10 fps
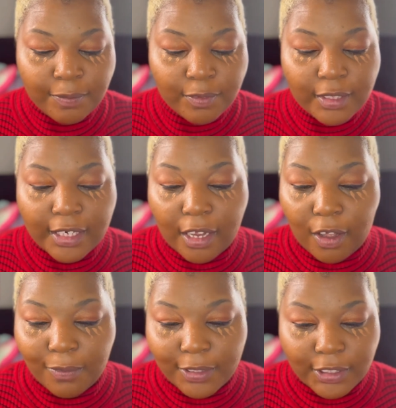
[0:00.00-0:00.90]
that I
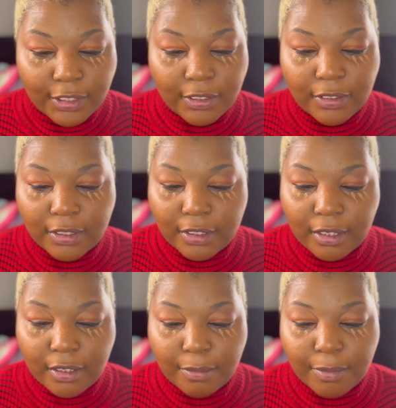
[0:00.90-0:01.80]
always use
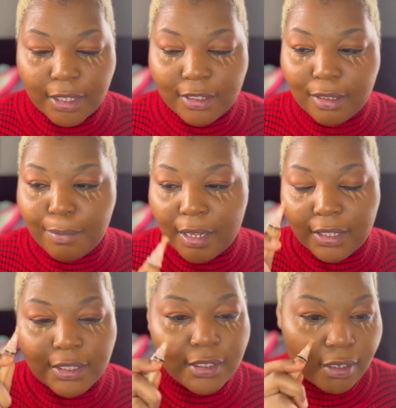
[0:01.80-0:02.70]
because it
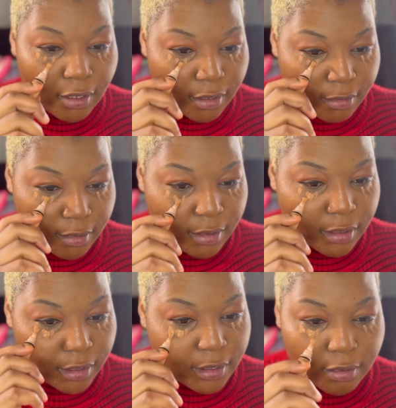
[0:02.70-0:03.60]
balances all
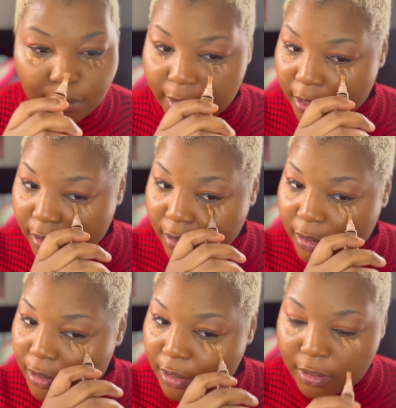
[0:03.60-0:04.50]
these regular
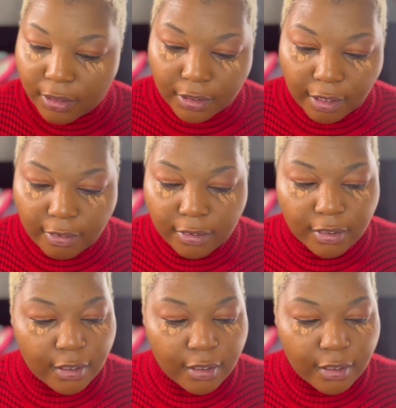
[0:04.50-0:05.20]
concealers out.